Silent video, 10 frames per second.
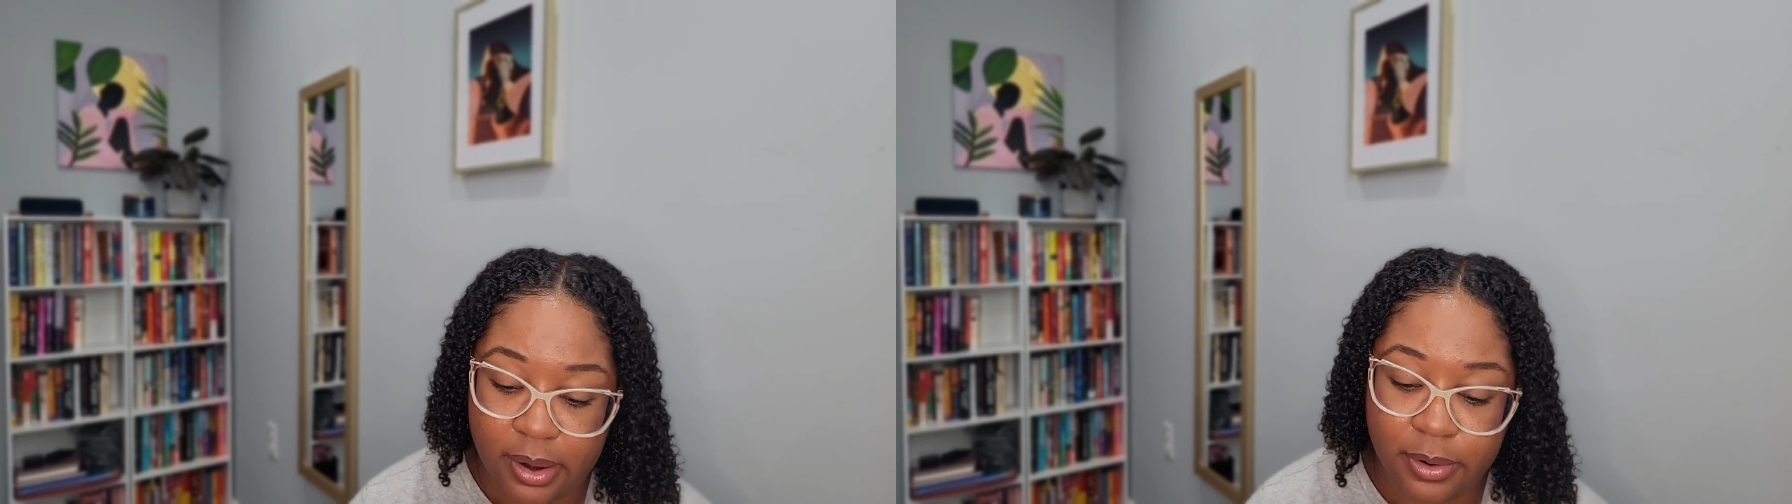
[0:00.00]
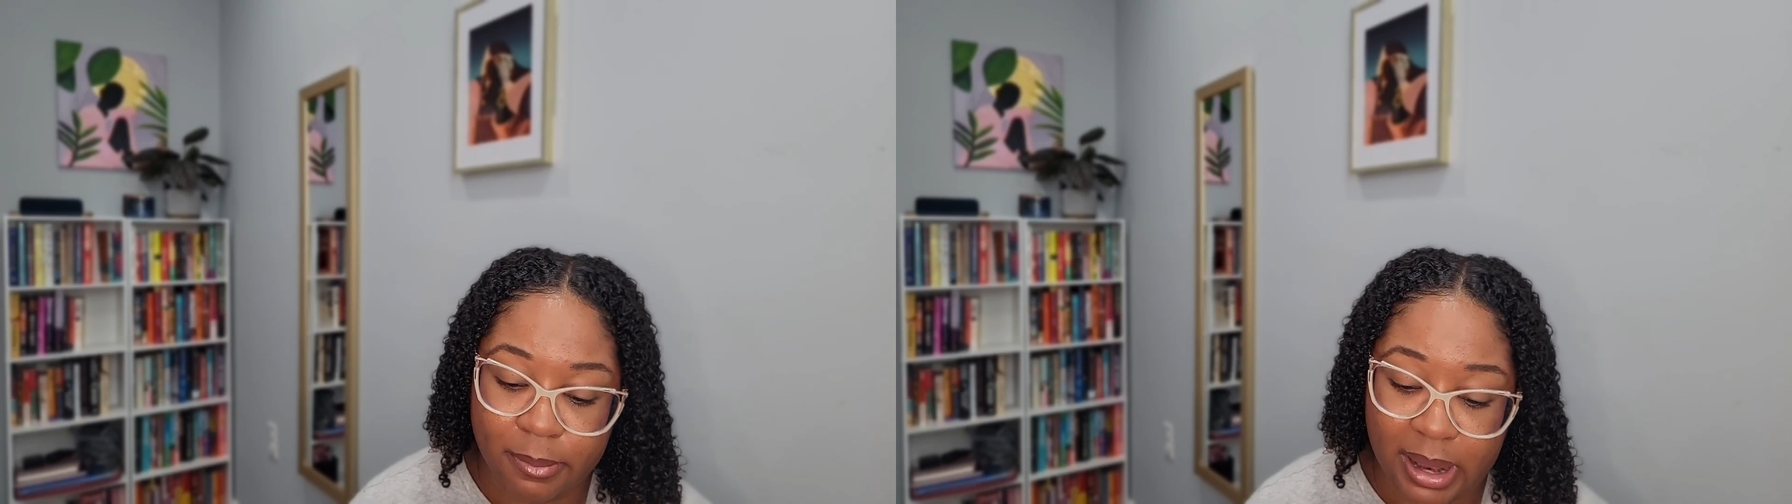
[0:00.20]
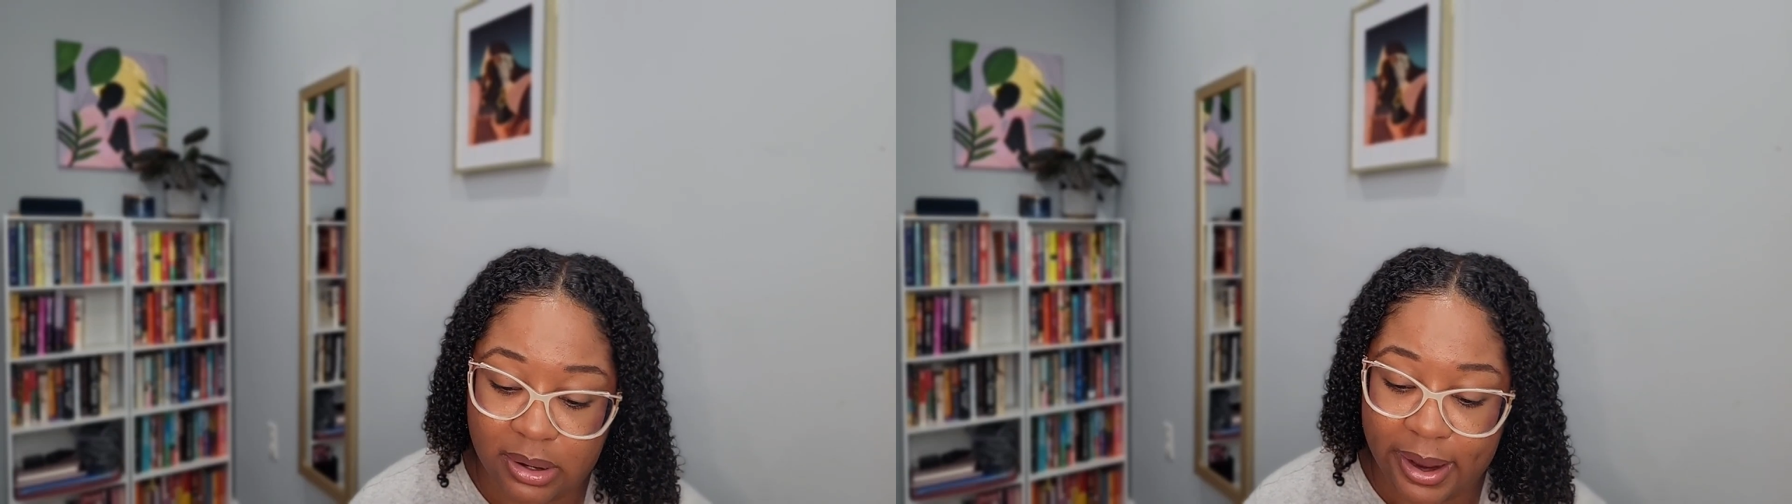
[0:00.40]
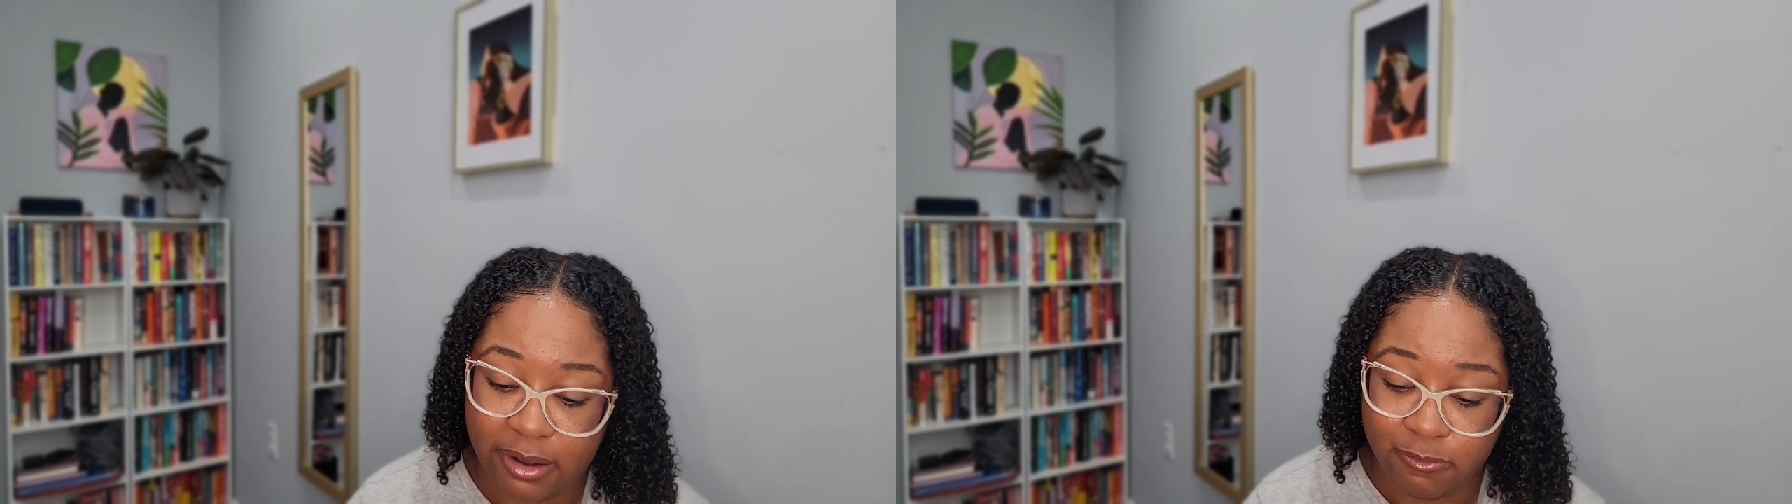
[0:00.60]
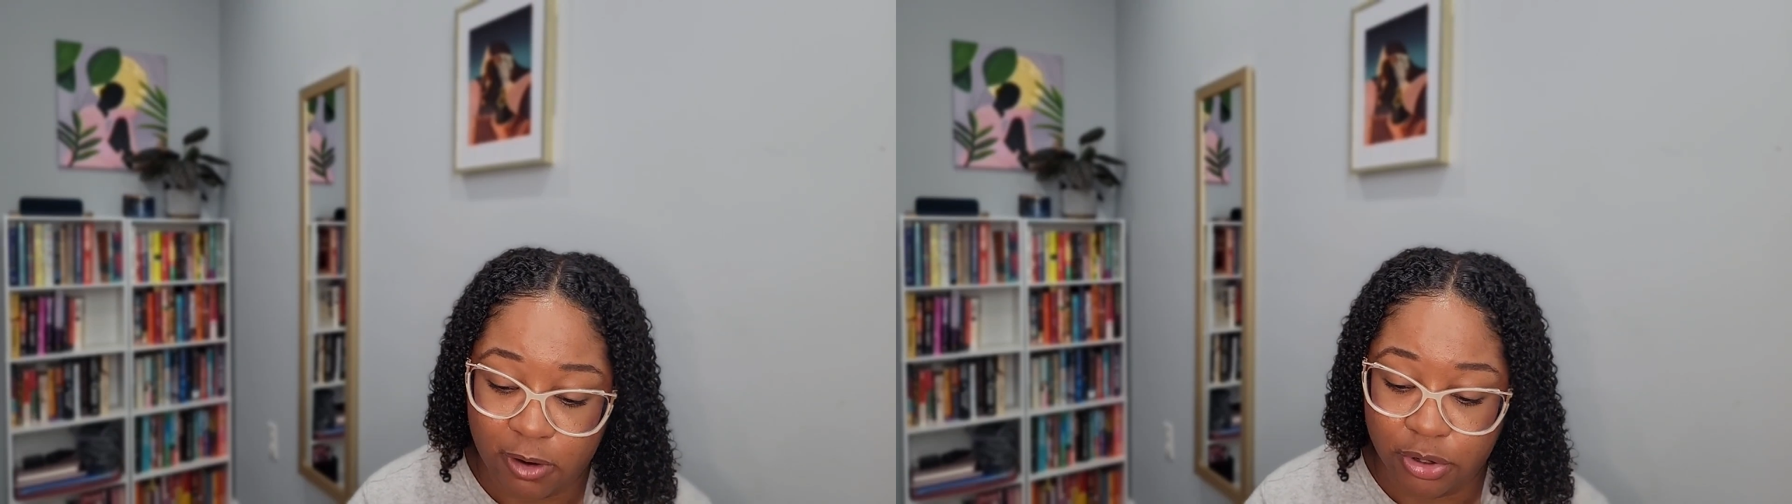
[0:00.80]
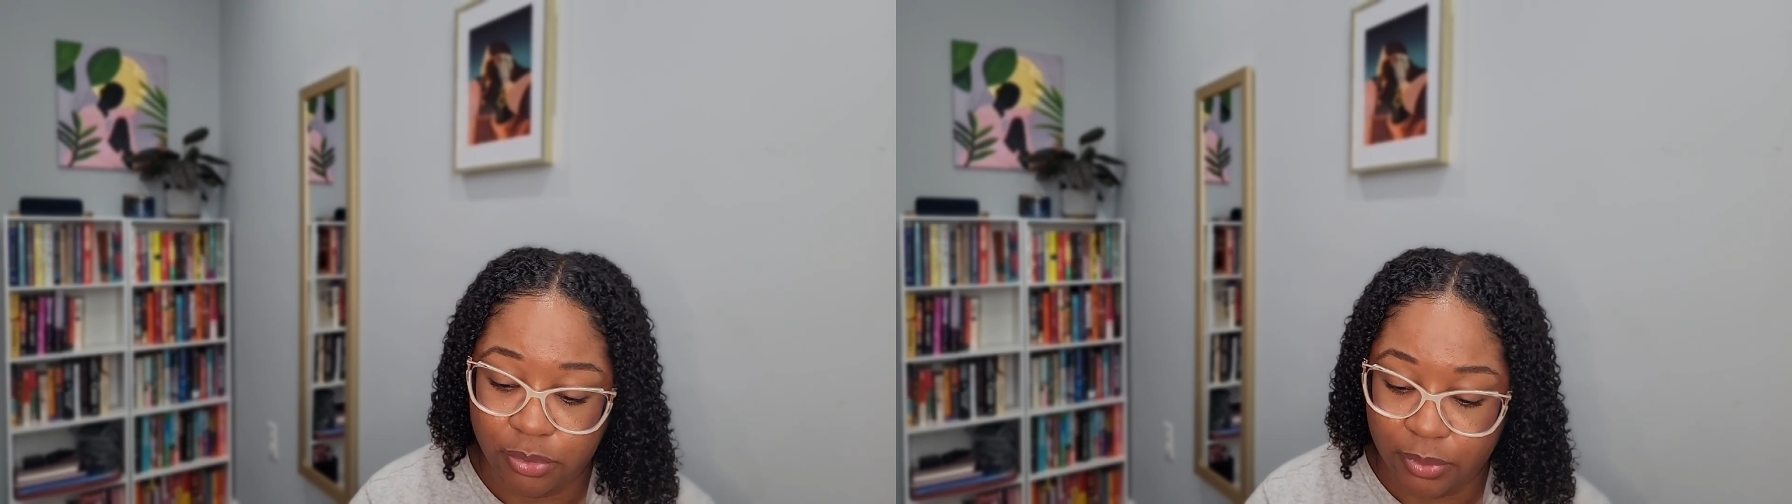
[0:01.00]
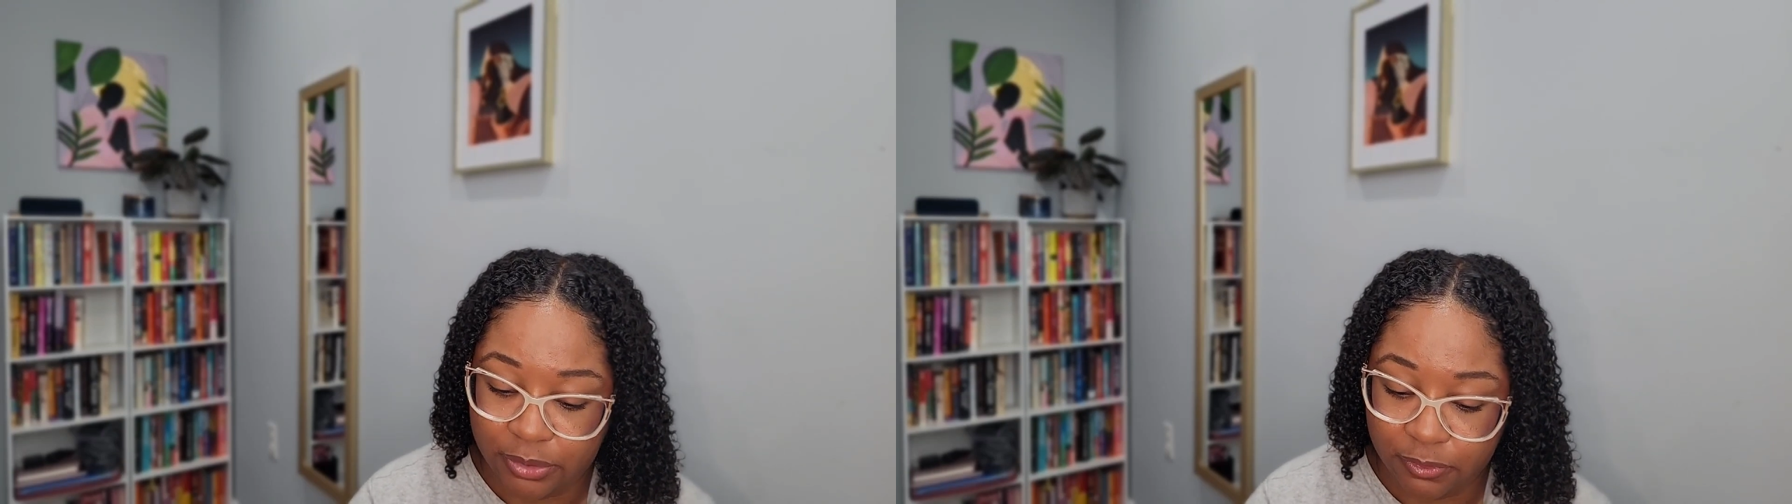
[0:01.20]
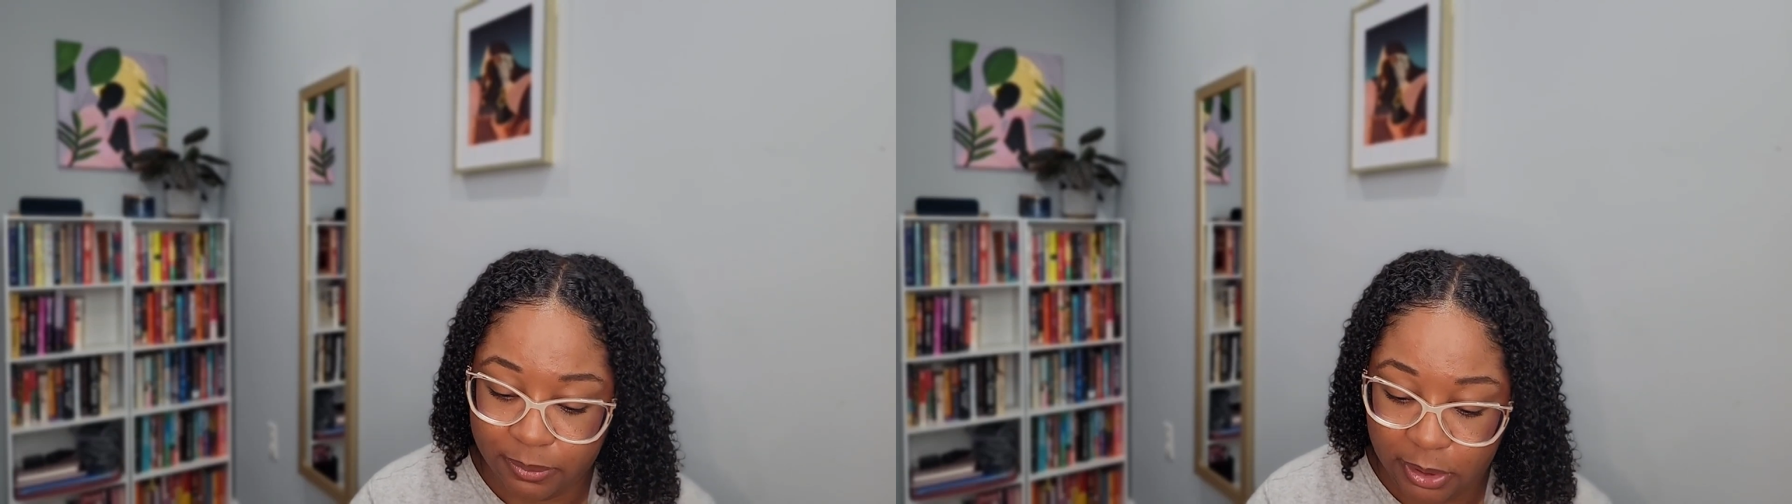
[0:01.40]
no matter how far you
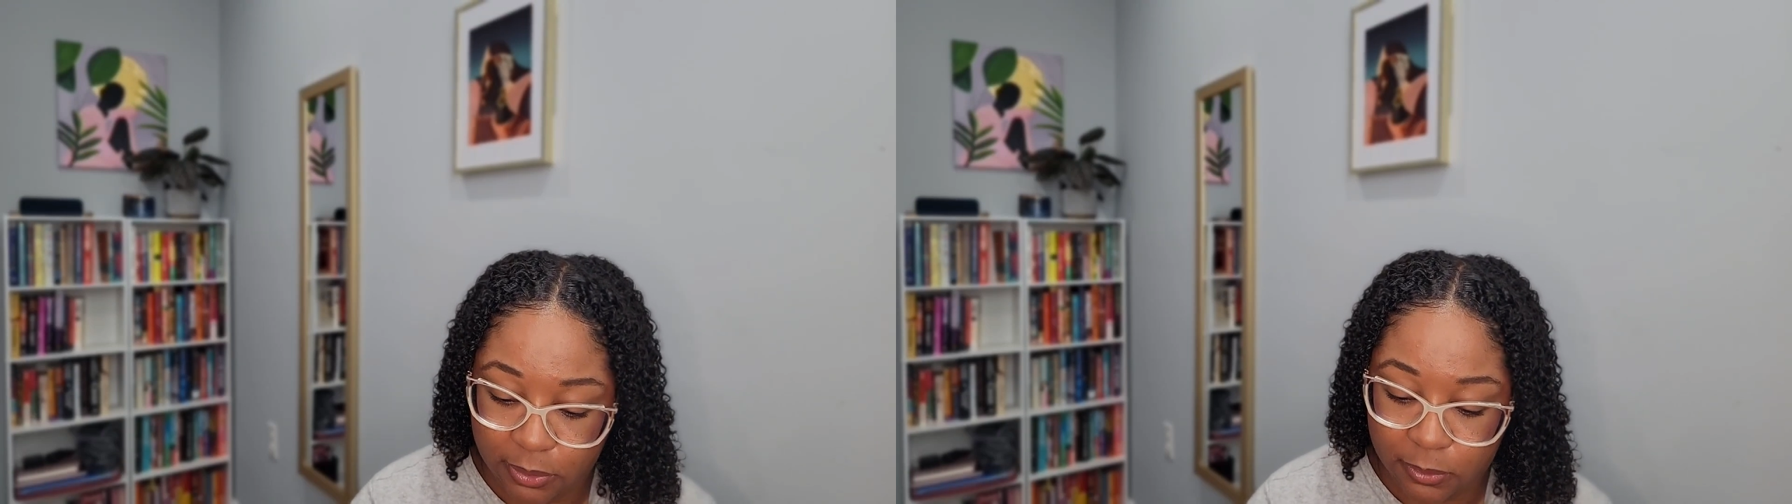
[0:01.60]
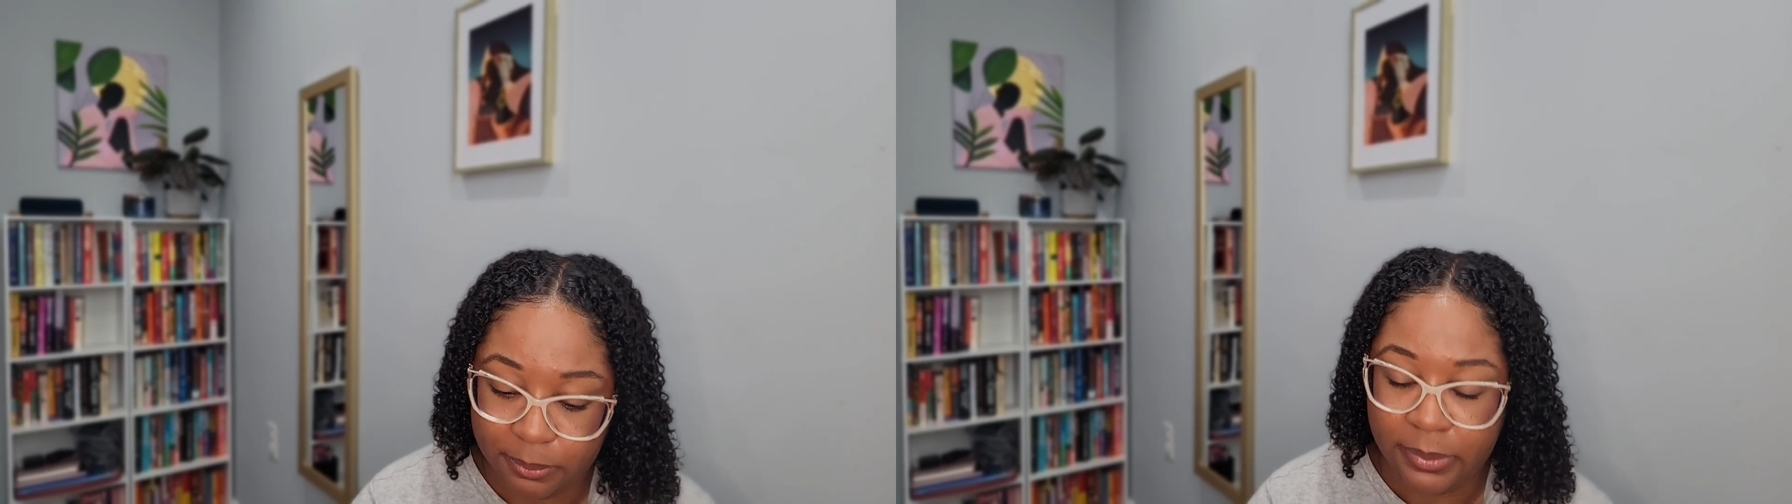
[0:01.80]
run from home.